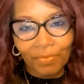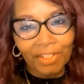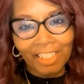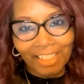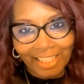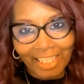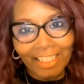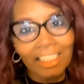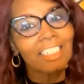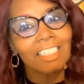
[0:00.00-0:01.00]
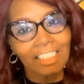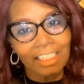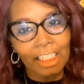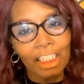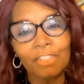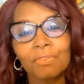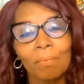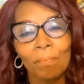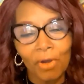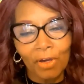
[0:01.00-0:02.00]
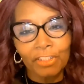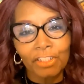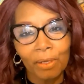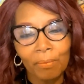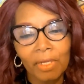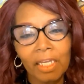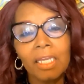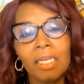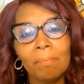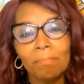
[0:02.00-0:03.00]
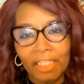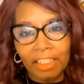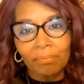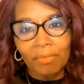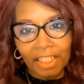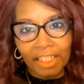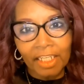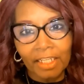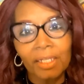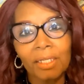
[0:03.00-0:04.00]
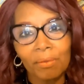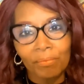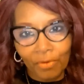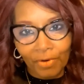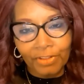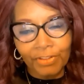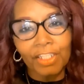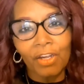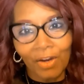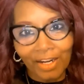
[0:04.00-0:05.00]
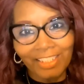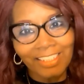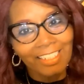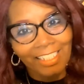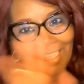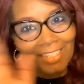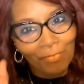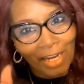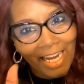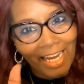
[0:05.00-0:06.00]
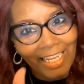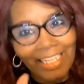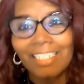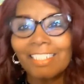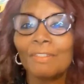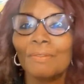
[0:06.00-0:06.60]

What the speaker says: With that said, this is Elise from Boss Up Mixed Media Embroidery Art. Bye!